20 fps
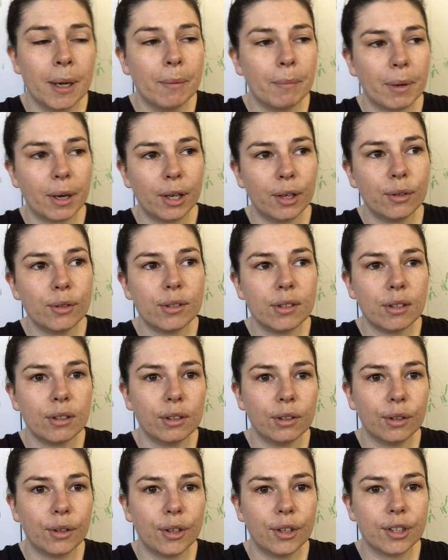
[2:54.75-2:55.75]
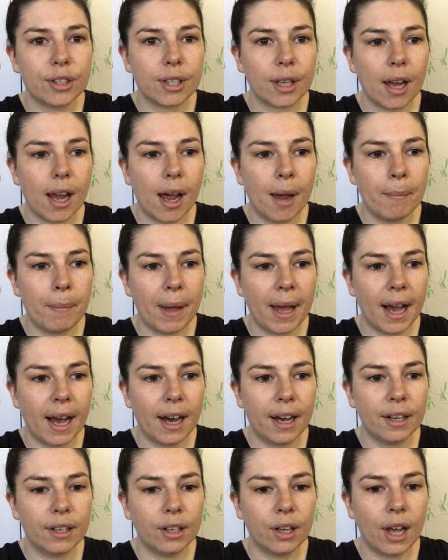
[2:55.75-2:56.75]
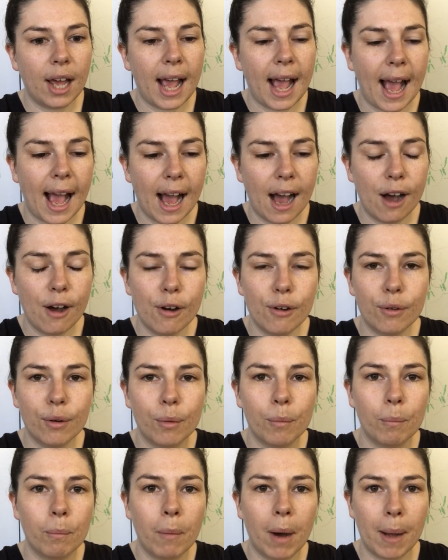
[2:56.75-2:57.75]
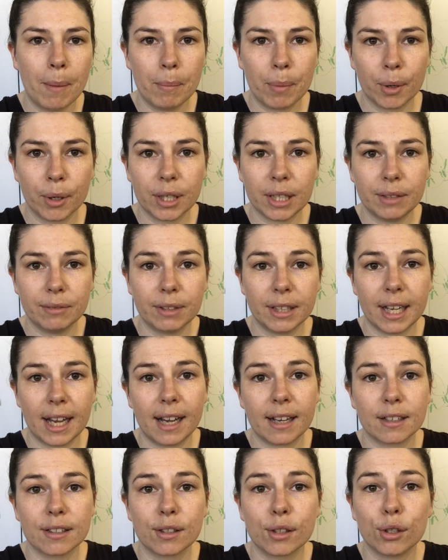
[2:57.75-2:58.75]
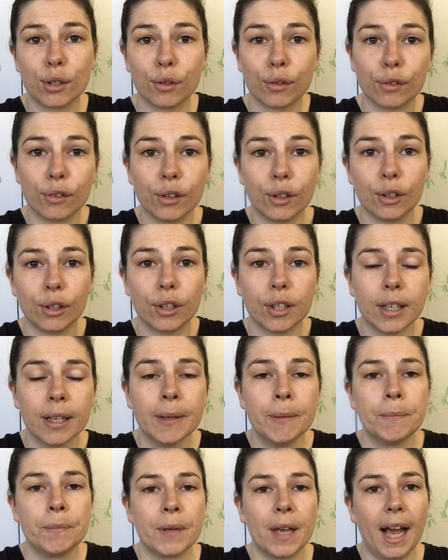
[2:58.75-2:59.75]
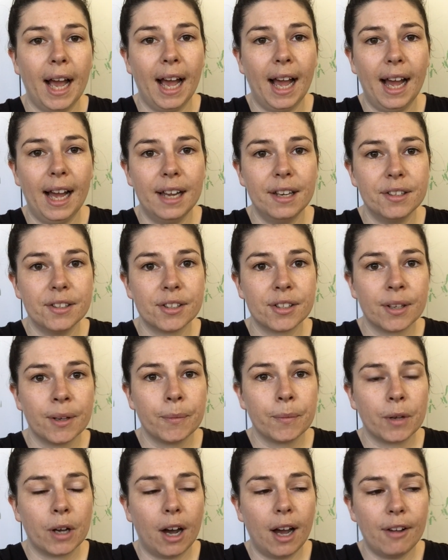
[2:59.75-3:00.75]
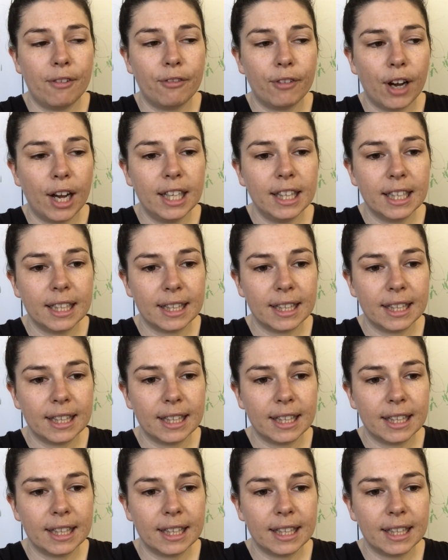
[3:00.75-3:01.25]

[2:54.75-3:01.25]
But I also learnt about how my body reacts to food, and I find